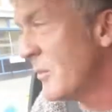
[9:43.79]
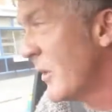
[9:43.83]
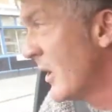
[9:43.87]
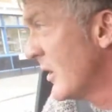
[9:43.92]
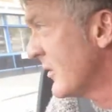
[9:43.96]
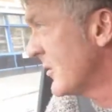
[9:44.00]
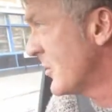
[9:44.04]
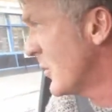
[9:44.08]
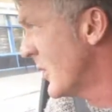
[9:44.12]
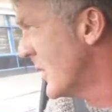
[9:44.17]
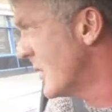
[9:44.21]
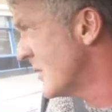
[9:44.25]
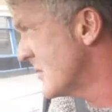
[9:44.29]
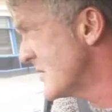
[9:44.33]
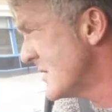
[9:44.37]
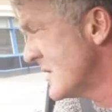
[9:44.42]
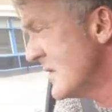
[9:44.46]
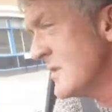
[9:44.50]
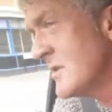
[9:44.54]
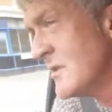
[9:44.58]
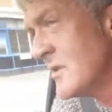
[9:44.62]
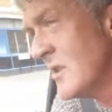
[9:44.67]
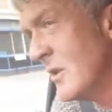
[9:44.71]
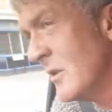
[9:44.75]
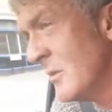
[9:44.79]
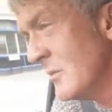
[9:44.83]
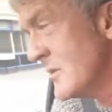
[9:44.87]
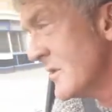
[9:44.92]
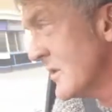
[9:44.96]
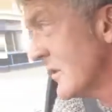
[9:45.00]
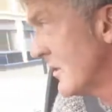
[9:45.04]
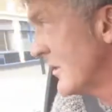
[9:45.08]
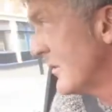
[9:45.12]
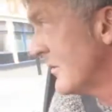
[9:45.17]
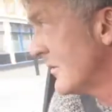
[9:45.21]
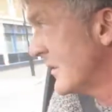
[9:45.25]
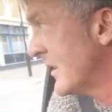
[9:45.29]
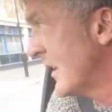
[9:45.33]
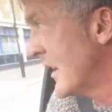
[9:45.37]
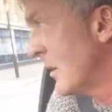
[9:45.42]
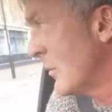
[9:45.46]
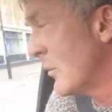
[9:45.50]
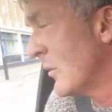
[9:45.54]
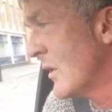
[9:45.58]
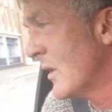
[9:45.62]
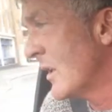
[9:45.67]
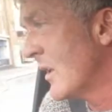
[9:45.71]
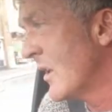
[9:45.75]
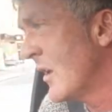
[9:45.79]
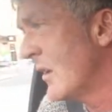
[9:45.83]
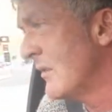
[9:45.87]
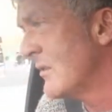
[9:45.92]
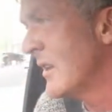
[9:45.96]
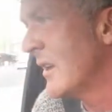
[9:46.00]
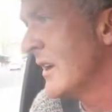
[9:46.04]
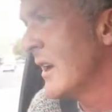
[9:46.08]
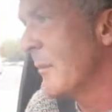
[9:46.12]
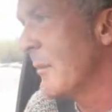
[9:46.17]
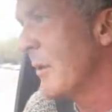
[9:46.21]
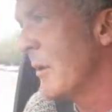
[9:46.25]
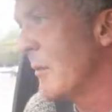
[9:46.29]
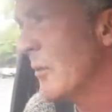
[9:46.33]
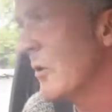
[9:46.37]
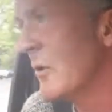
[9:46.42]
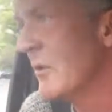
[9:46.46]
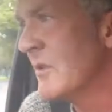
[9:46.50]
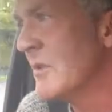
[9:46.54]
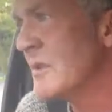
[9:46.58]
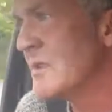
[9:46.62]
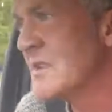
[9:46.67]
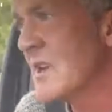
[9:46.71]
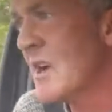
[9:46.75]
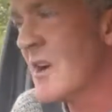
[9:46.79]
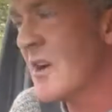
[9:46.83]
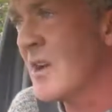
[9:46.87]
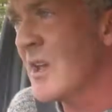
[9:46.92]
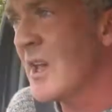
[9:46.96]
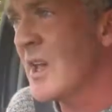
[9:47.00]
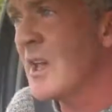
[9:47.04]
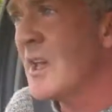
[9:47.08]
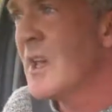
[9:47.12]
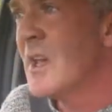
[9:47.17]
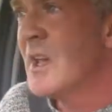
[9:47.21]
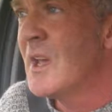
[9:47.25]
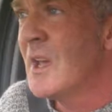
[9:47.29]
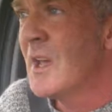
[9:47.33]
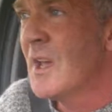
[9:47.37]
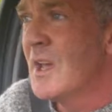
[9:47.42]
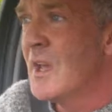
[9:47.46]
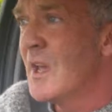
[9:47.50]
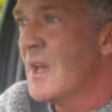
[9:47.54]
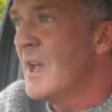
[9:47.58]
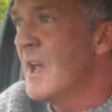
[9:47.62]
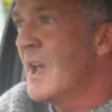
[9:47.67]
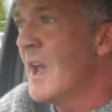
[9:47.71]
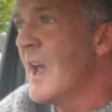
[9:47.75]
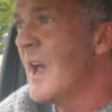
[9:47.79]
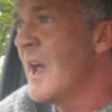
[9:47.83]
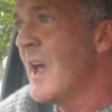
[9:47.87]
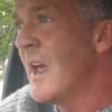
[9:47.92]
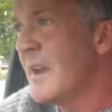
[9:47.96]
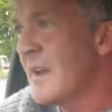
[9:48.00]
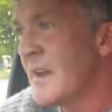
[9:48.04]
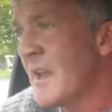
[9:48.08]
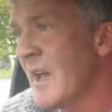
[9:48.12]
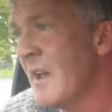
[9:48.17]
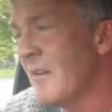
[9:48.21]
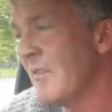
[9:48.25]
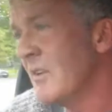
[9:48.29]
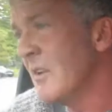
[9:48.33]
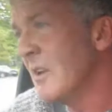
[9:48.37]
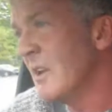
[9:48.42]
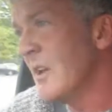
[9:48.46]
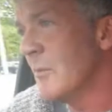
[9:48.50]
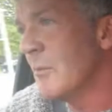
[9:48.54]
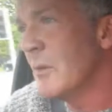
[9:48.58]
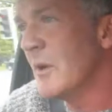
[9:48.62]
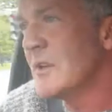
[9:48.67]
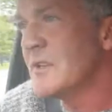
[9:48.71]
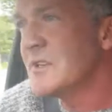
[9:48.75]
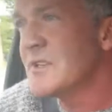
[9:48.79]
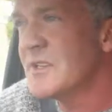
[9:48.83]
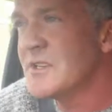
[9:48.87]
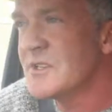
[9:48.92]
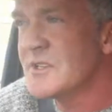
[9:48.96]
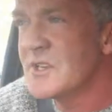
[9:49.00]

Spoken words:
both worlds in terms of dealing with a live dynamic moving target and having the ability